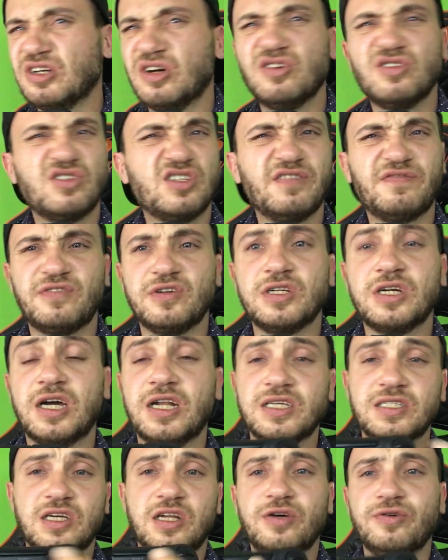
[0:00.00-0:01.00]
goes different
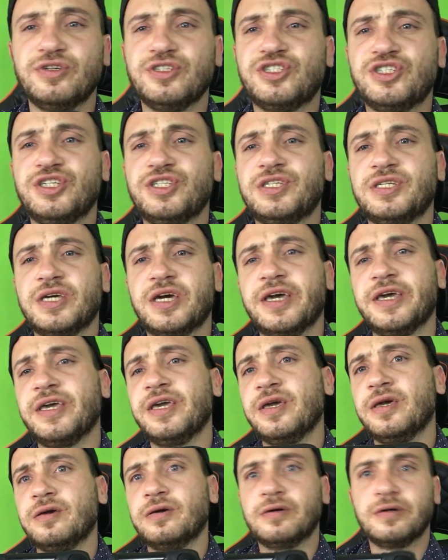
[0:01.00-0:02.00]
colors. I know in GTA,
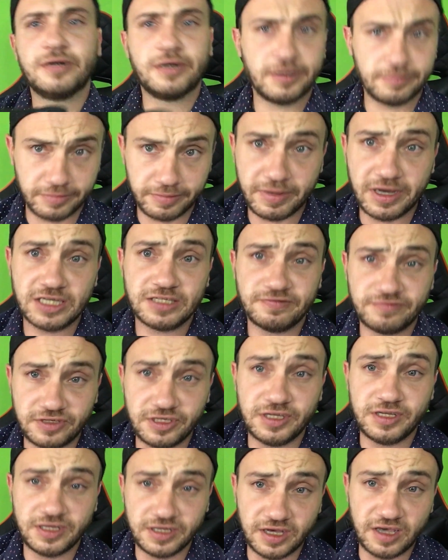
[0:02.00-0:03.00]
I'm a massive
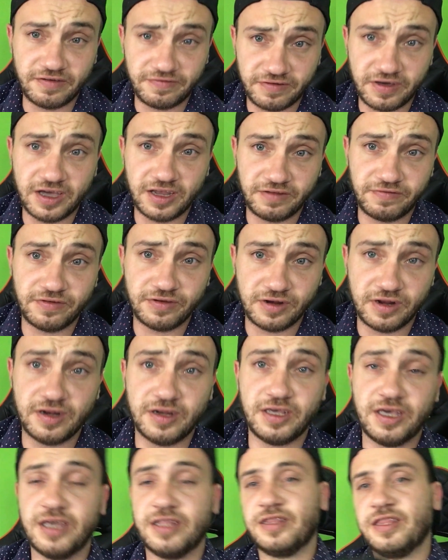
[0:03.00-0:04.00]
GTA fan if you
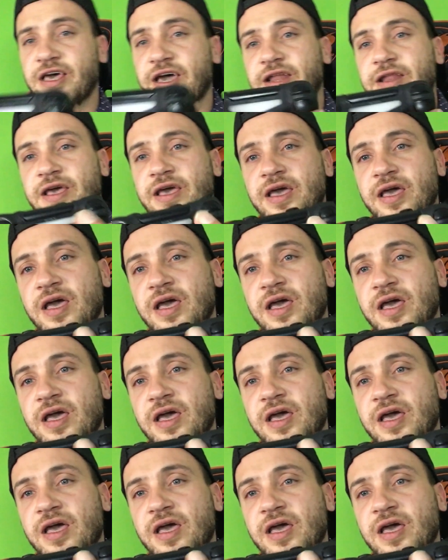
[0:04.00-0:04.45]
didn't get that.